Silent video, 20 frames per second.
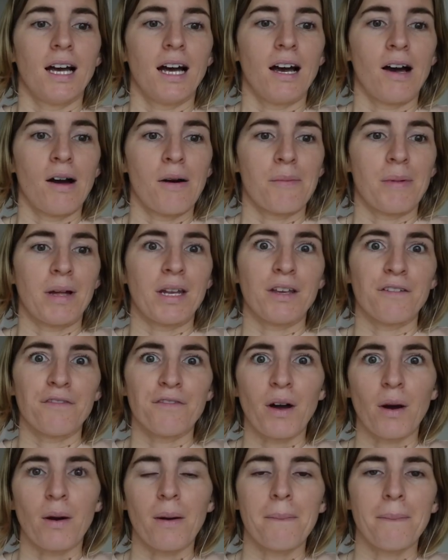and it
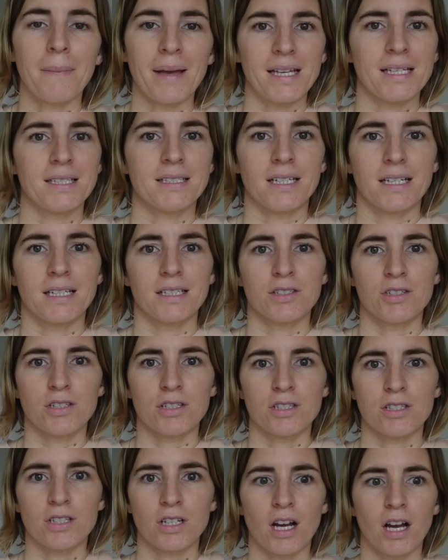felt amazing
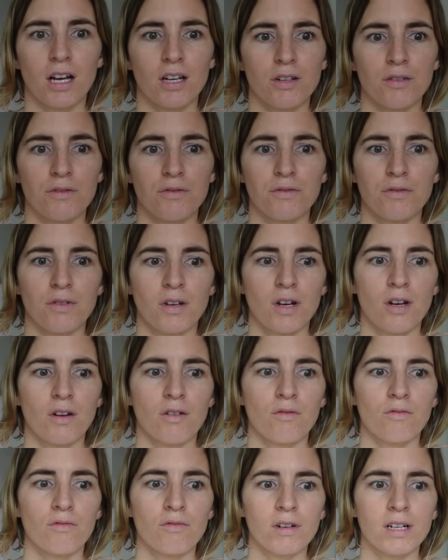just to kind of
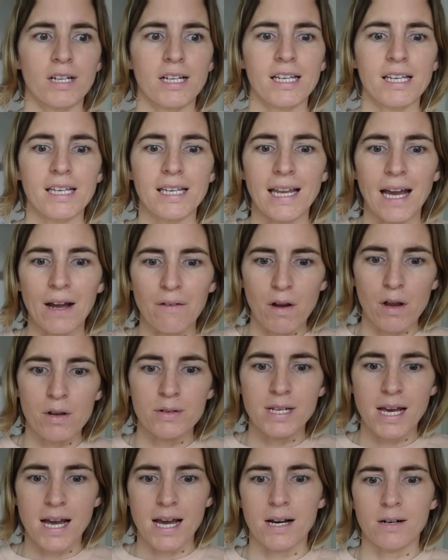really narrow
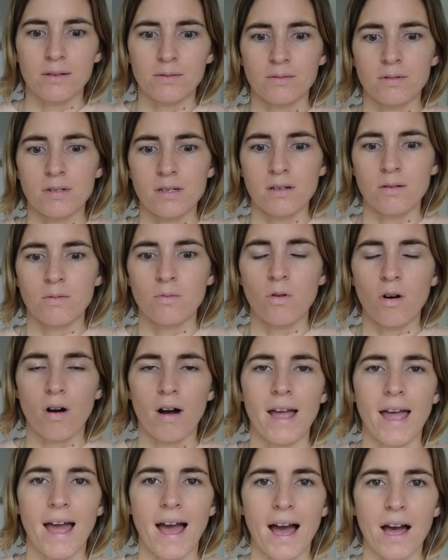down what
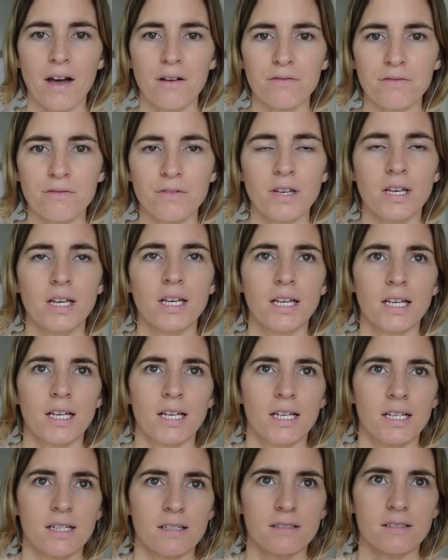I have.
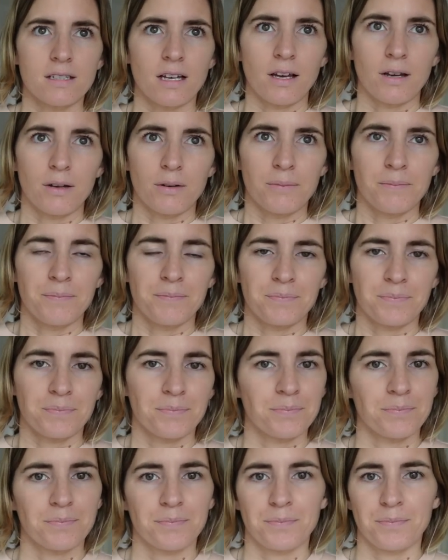So
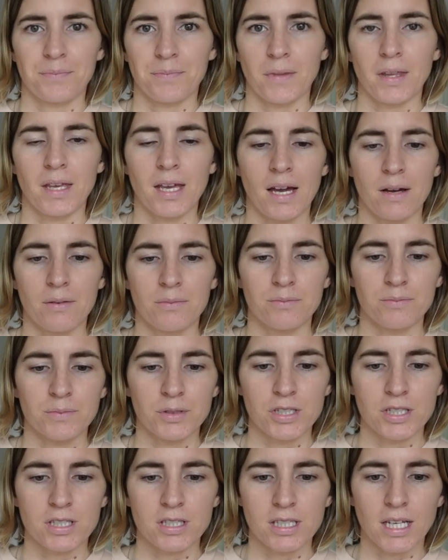yeah,
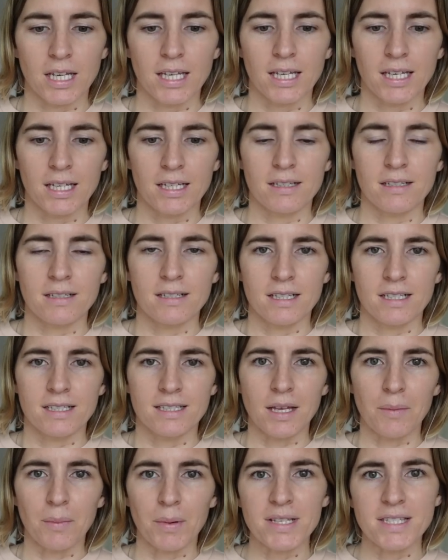we just take it
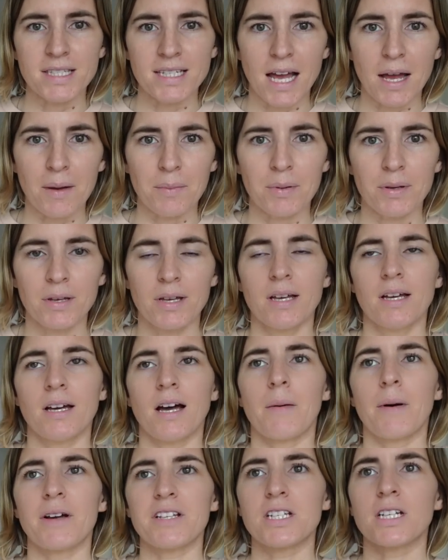step by step.
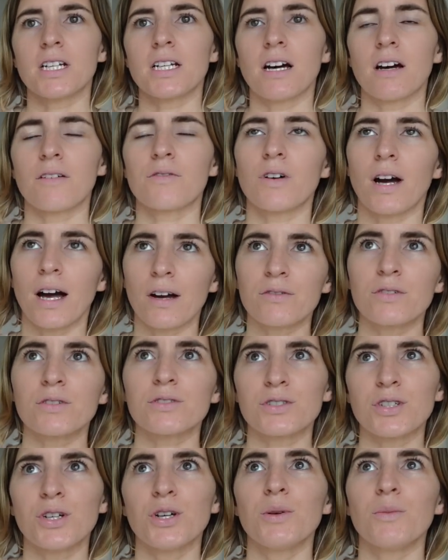I've
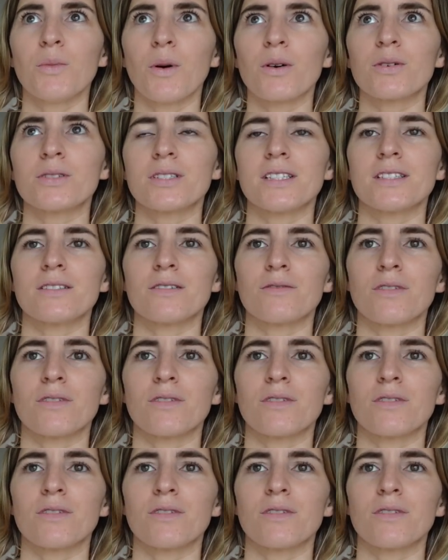got 2 boxes